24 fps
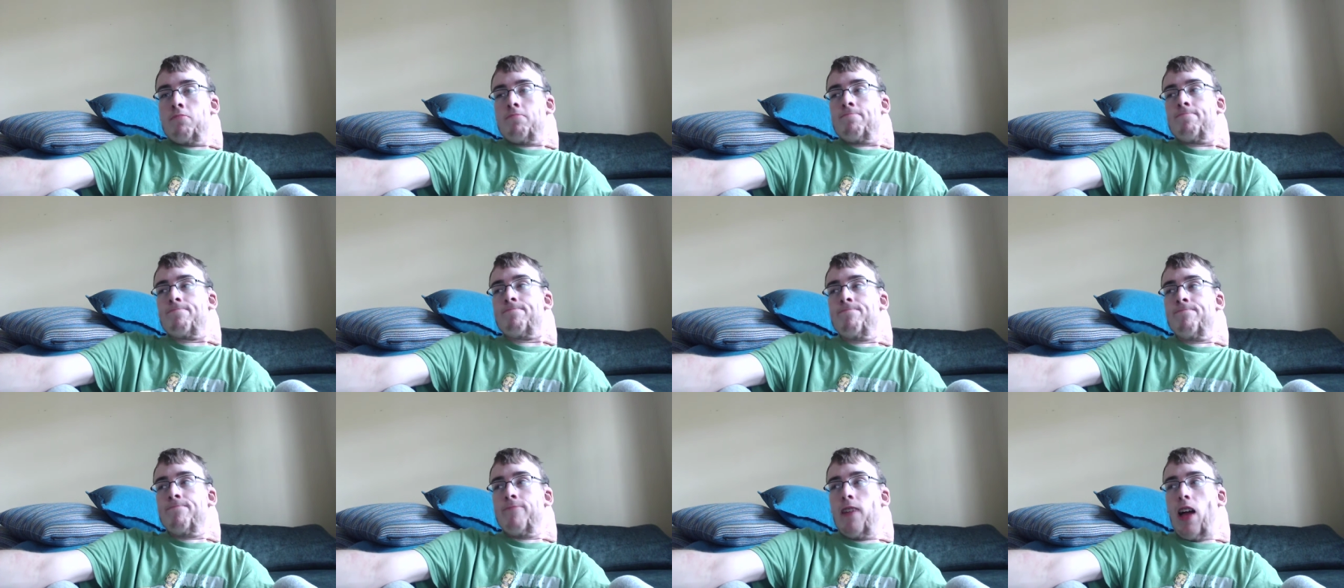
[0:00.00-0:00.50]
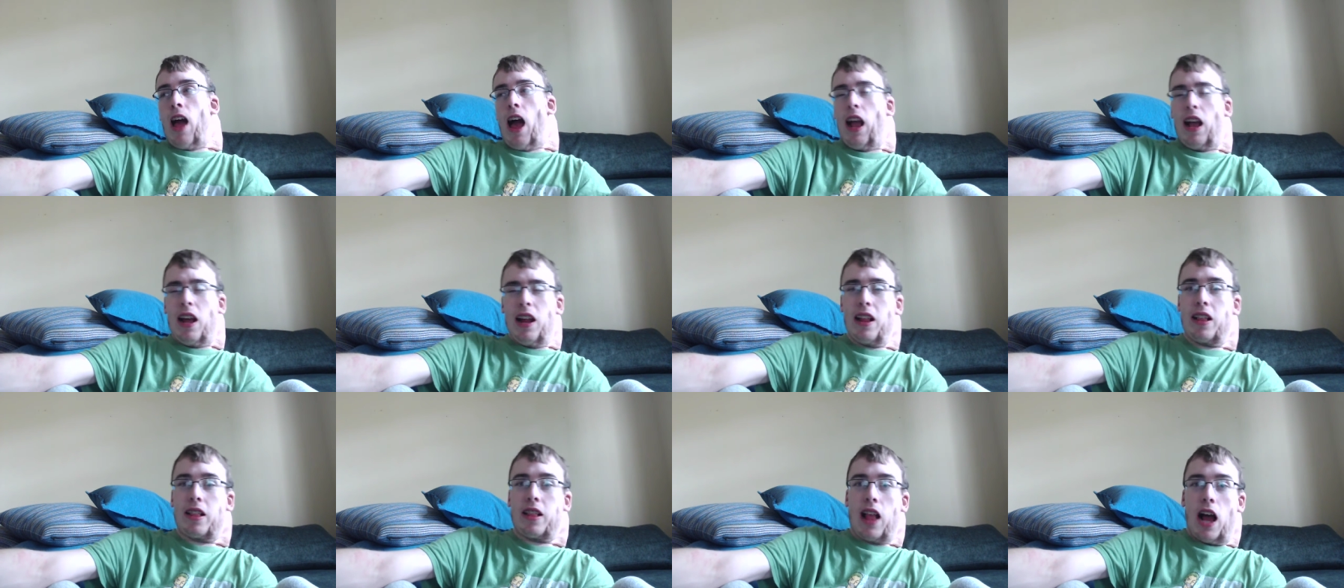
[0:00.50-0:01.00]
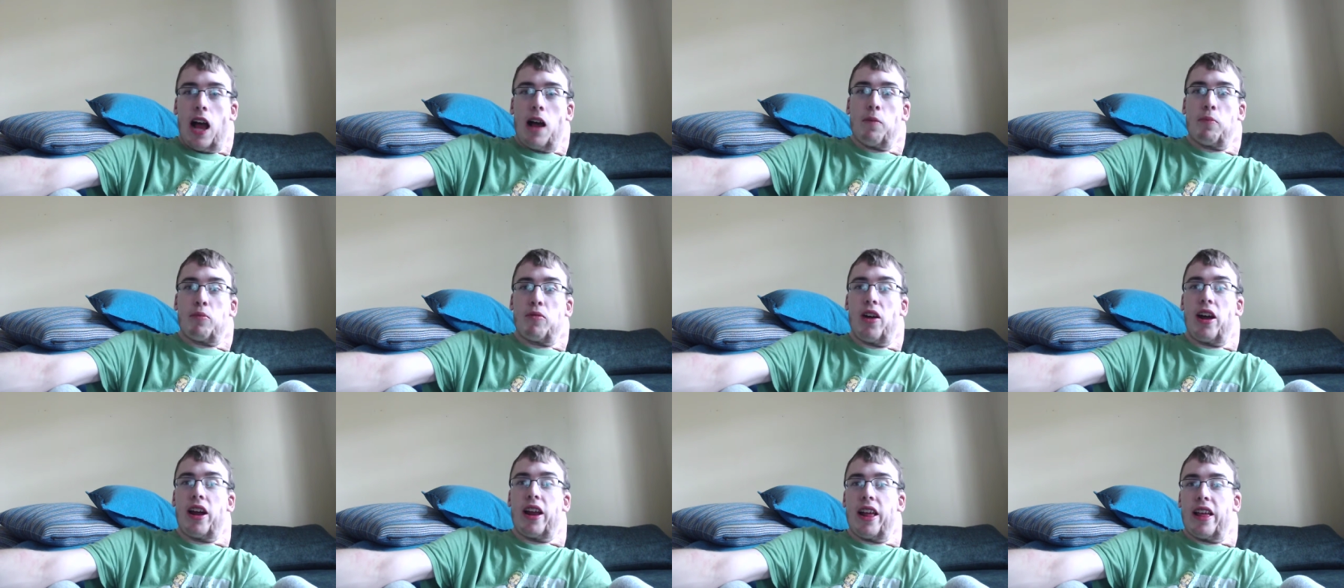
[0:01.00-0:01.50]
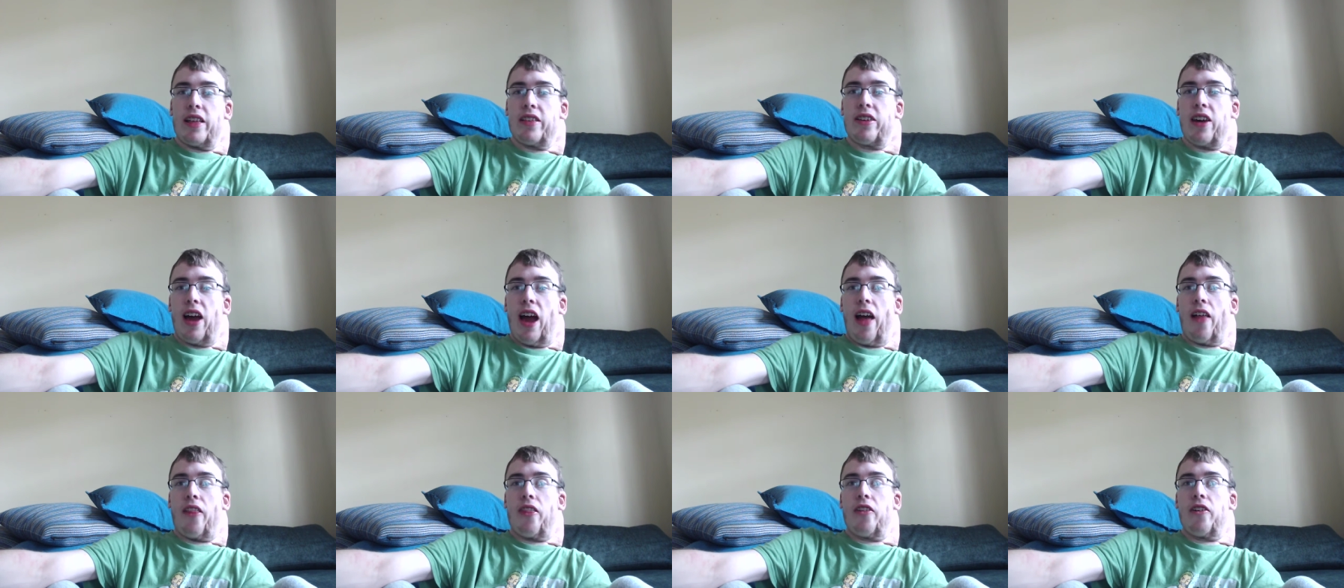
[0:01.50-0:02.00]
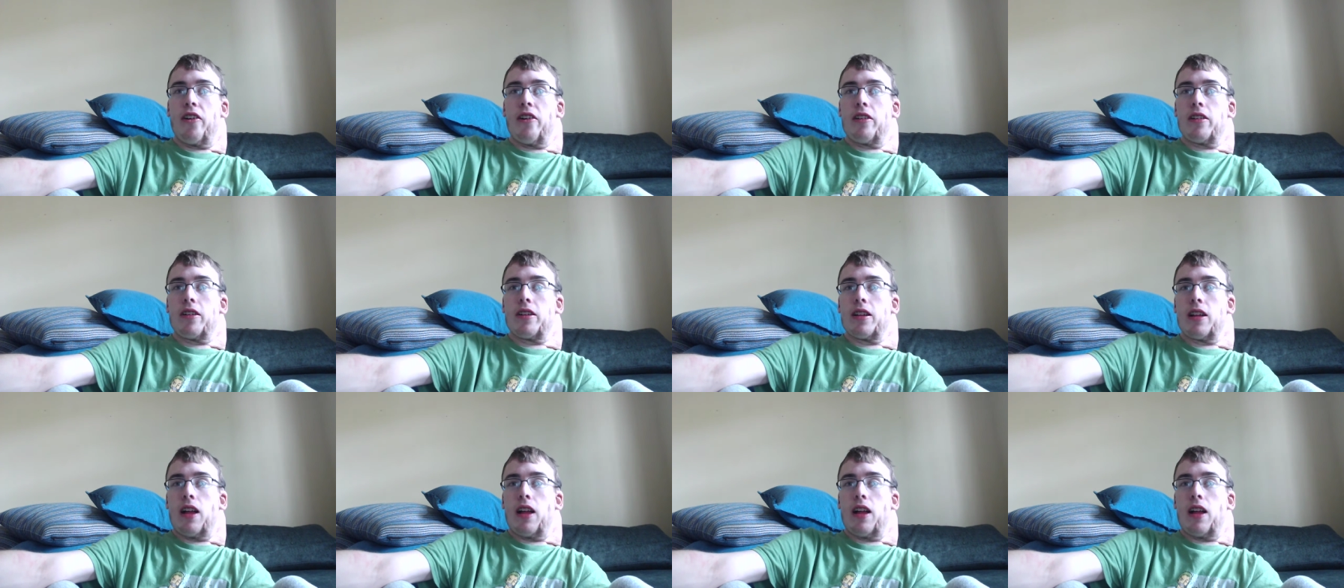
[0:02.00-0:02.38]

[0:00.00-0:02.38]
Hmm, I'm gonna stop rating chapters.